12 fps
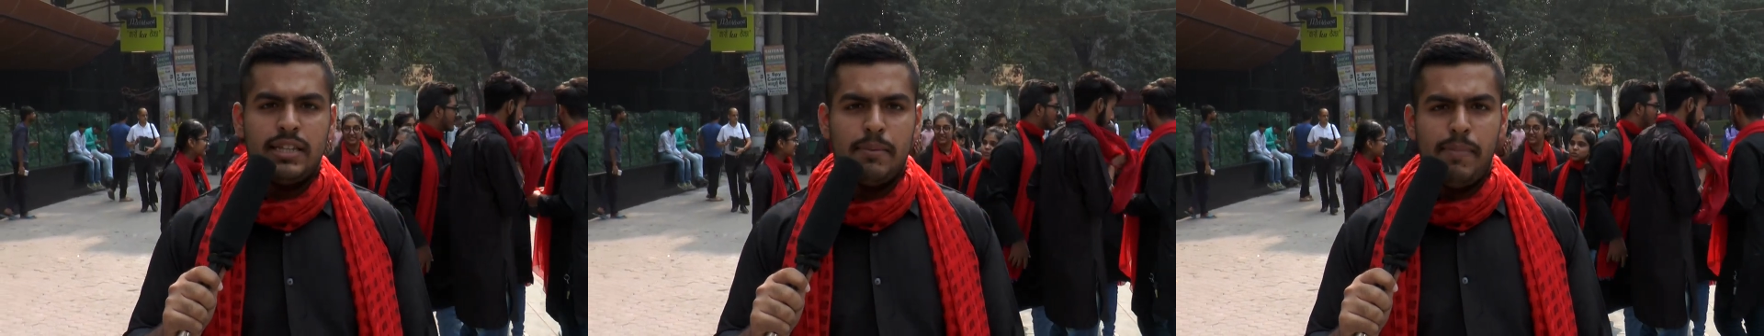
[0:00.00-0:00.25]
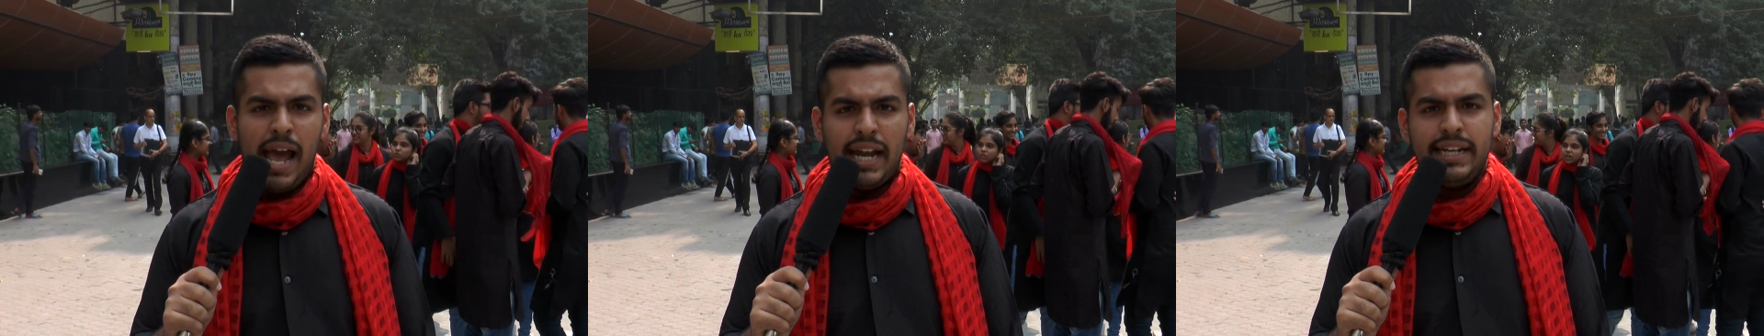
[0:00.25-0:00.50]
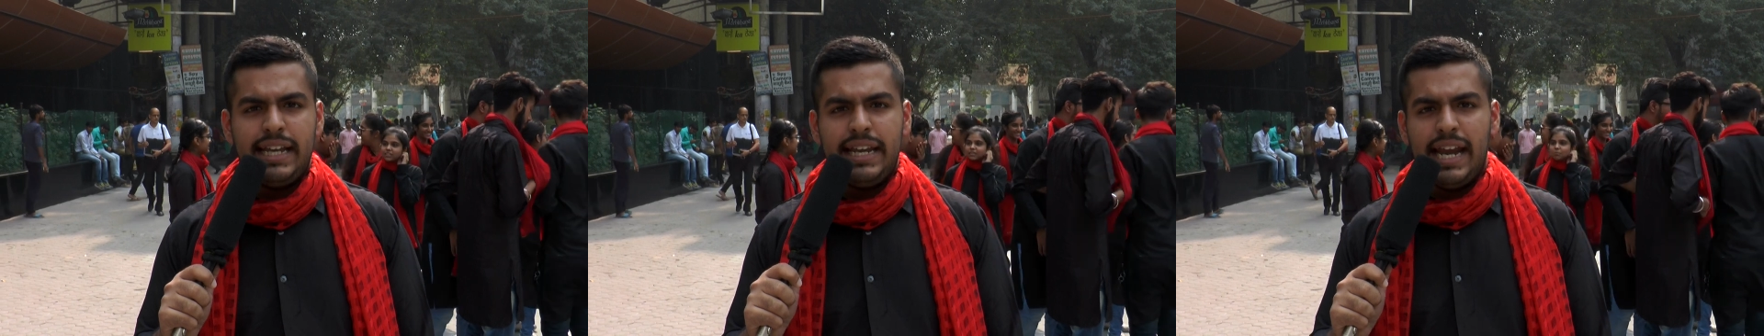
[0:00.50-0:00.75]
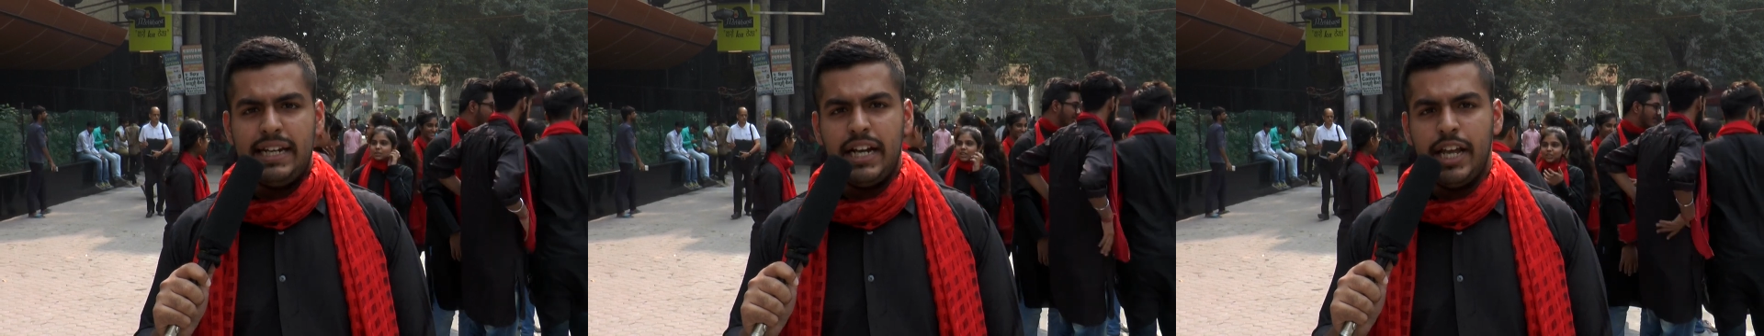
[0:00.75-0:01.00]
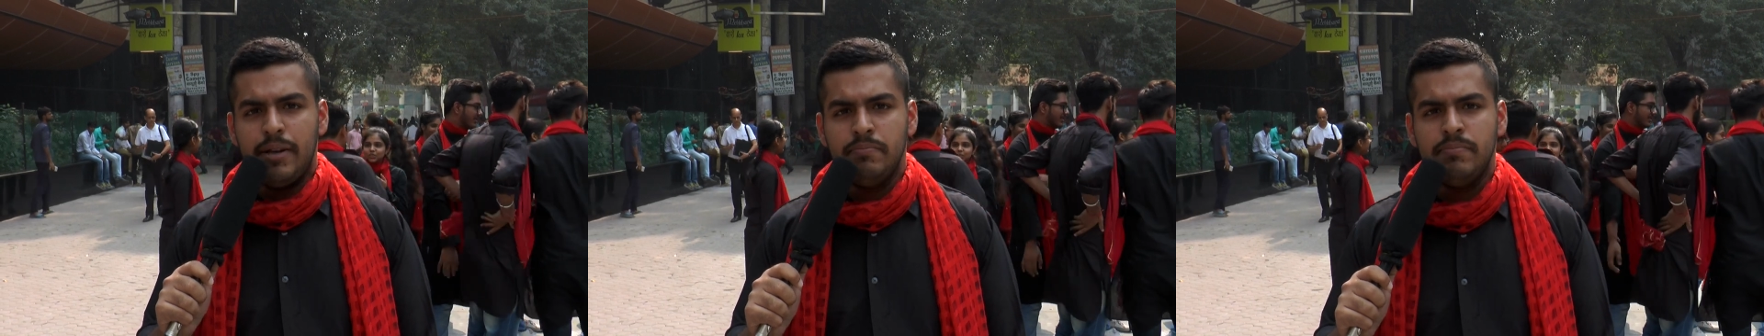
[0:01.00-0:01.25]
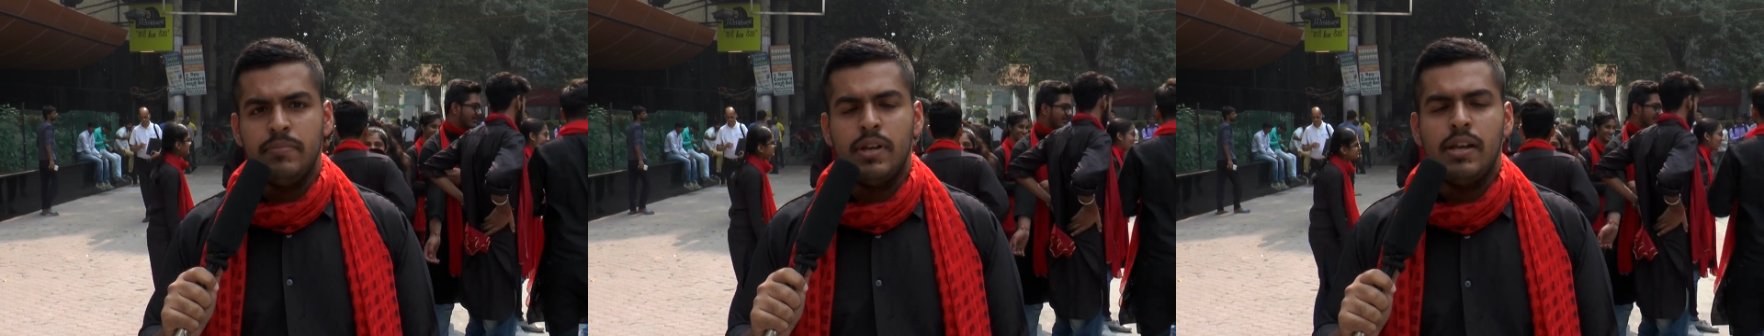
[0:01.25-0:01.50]
The man created
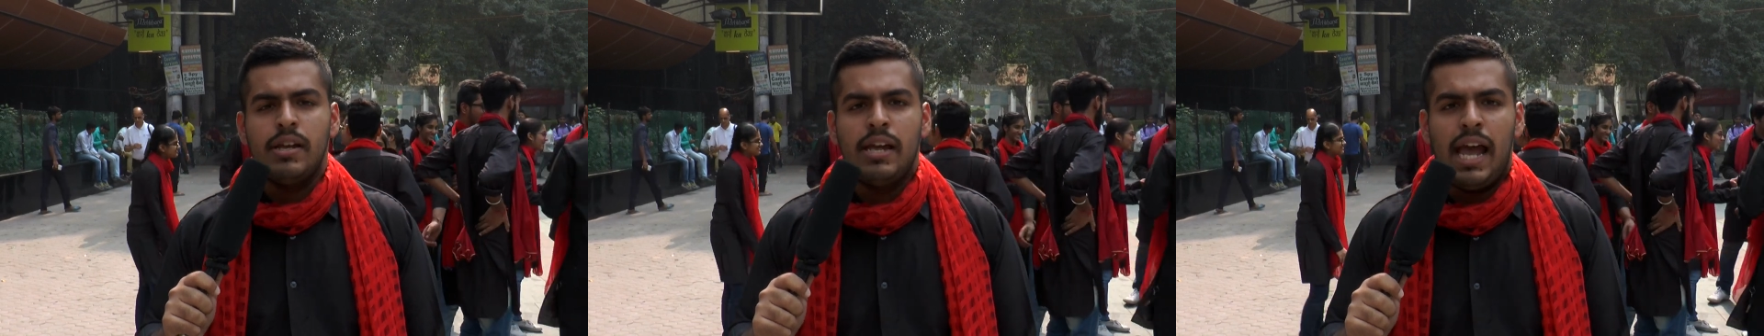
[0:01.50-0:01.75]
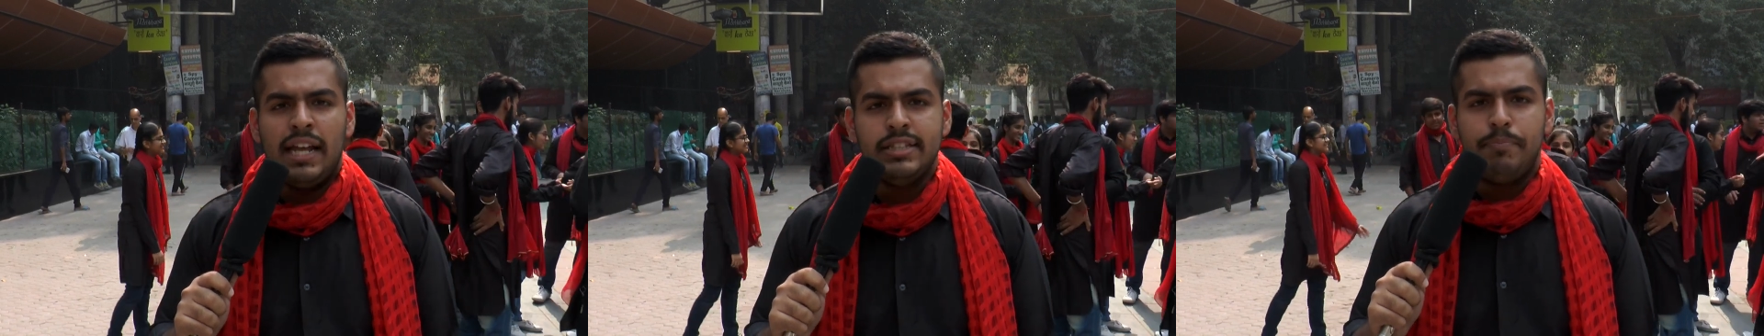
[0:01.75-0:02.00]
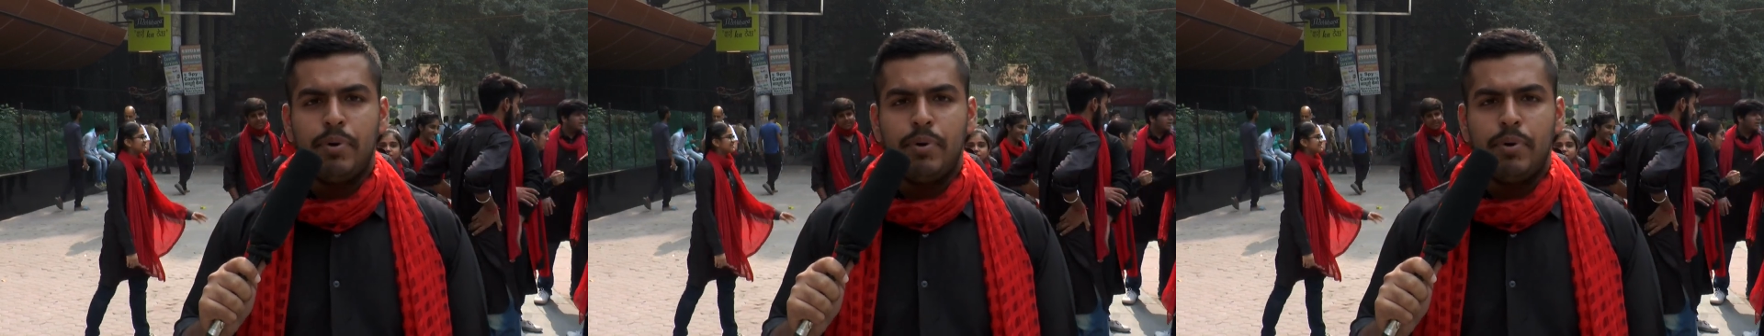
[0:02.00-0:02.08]
him, and the